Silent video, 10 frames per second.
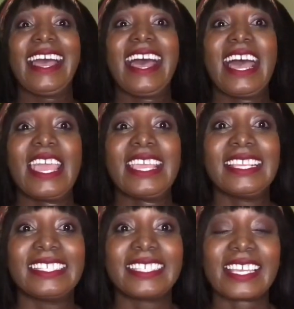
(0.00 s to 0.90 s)

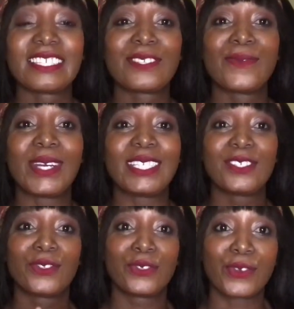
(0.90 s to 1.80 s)
I just
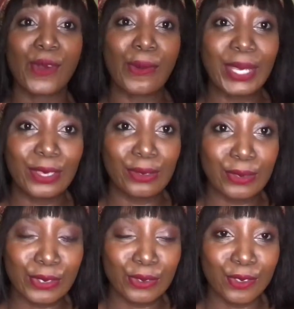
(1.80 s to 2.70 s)
wanted to throw away
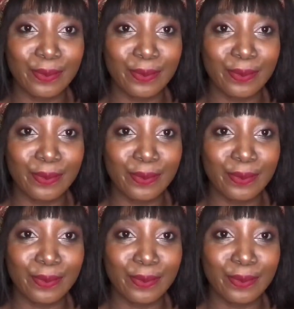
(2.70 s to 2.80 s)
those shoes,